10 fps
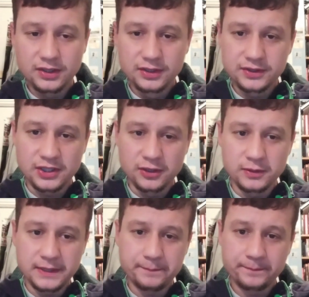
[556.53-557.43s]

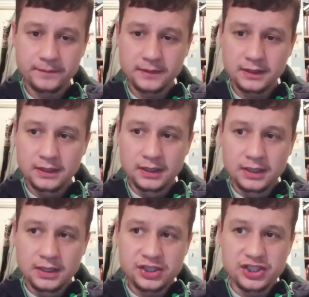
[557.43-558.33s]
So, um,
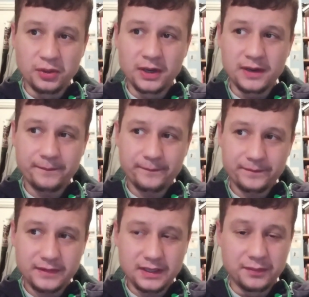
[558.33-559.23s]
do you know what?
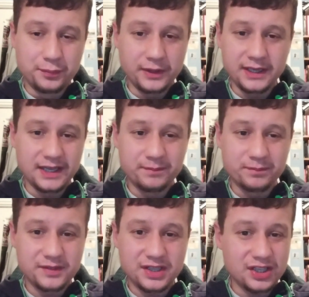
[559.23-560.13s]
If we,
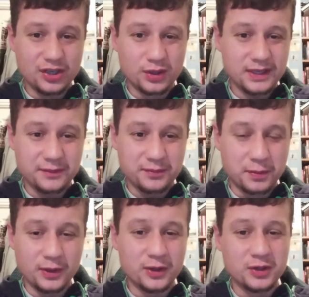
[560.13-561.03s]
um, you know, if we
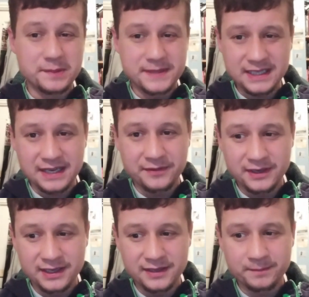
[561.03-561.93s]
put one hundred percent effort
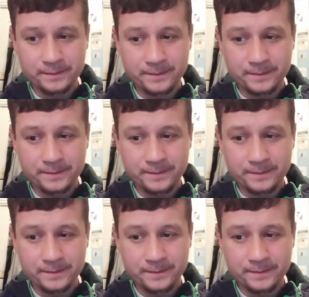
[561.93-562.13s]
in,